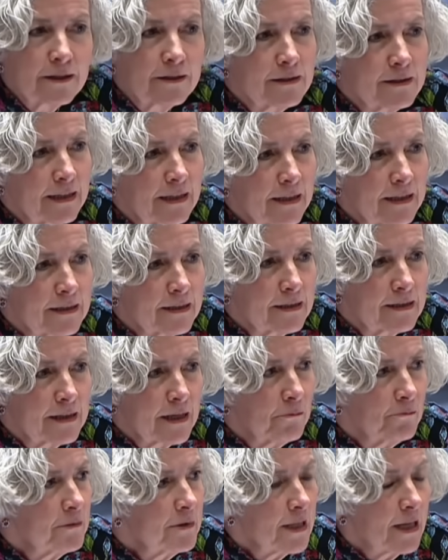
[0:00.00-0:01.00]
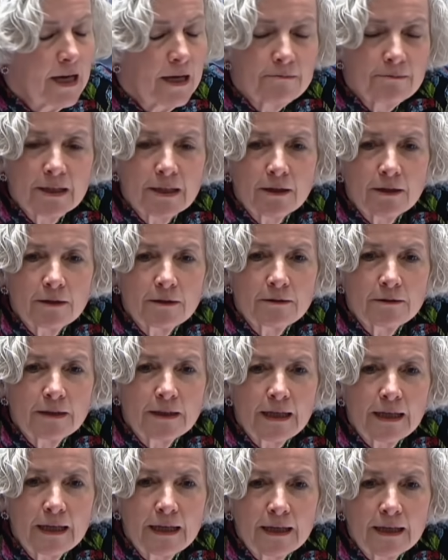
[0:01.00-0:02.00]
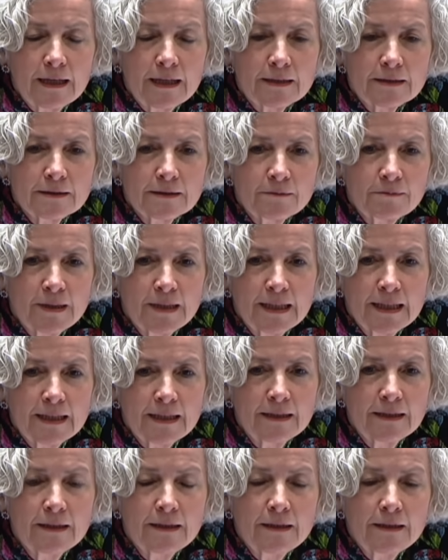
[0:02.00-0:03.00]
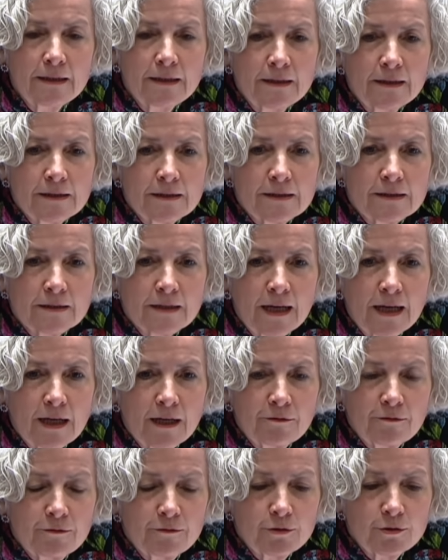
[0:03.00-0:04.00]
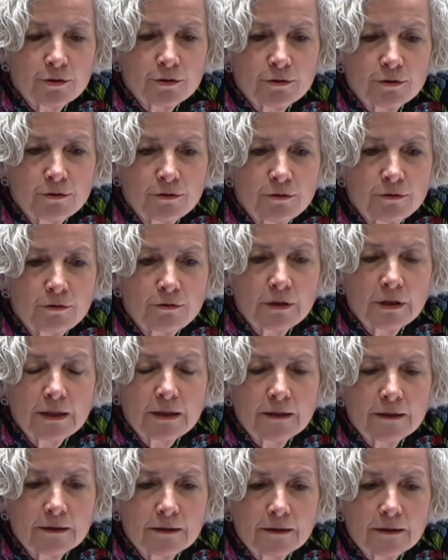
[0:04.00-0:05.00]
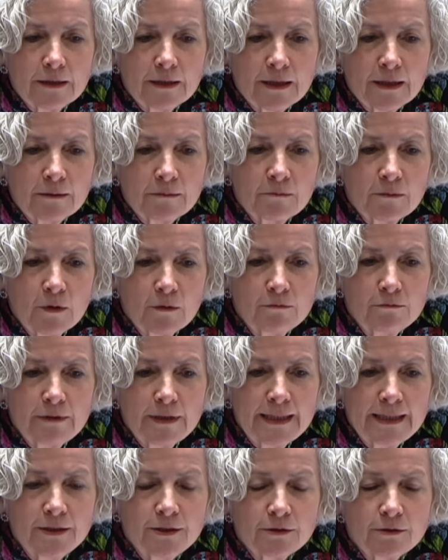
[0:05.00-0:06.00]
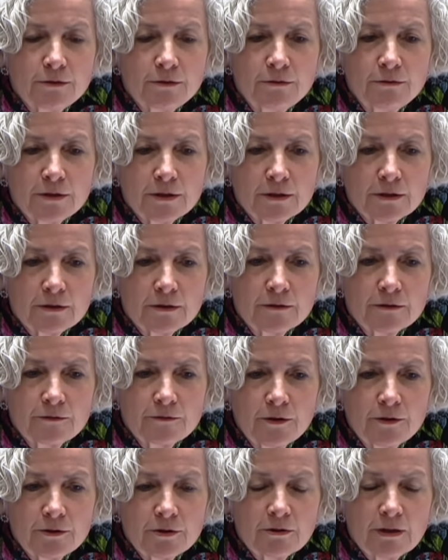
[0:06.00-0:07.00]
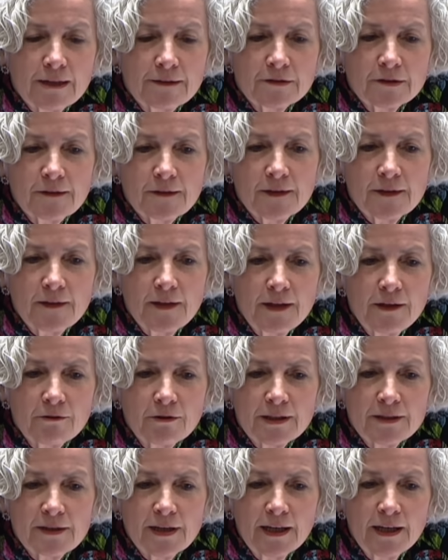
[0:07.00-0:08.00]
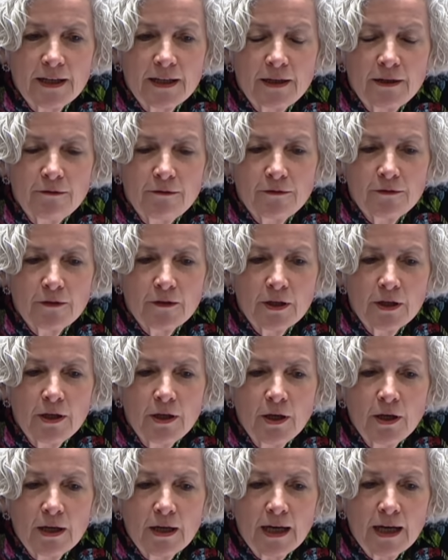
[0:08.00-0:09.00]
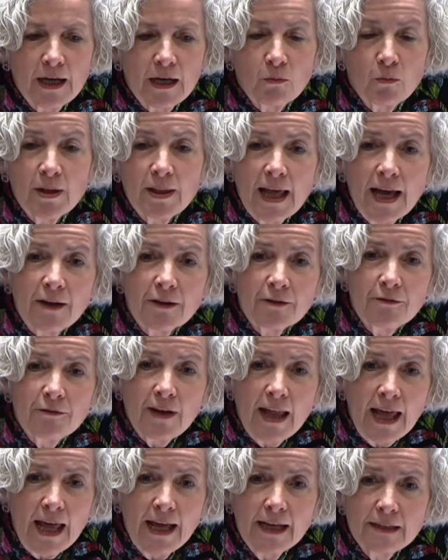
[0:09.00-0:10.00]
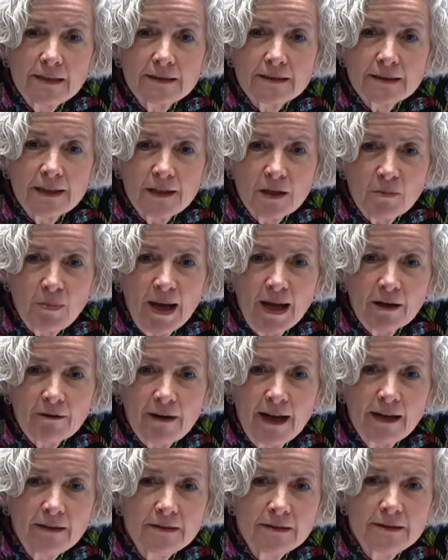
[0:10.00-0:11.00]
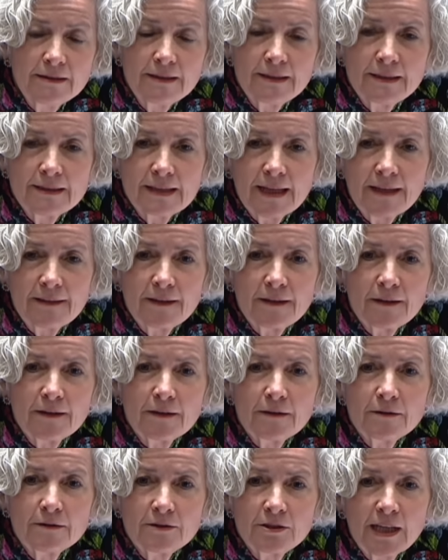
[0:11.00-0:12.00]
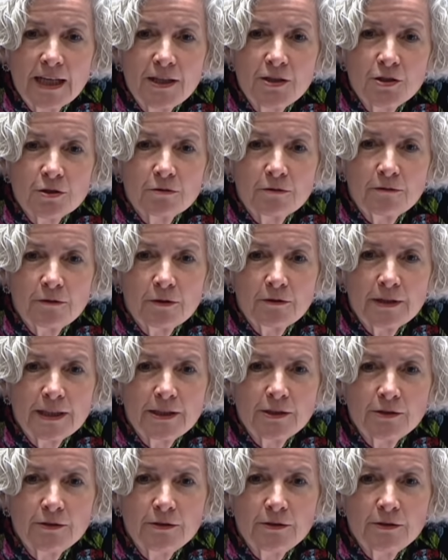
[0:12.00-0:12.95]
Senator, some time ago I asked my staff to um, redo the photographs of the senior executive uh, without flags in the background. Is that the change you're referring to?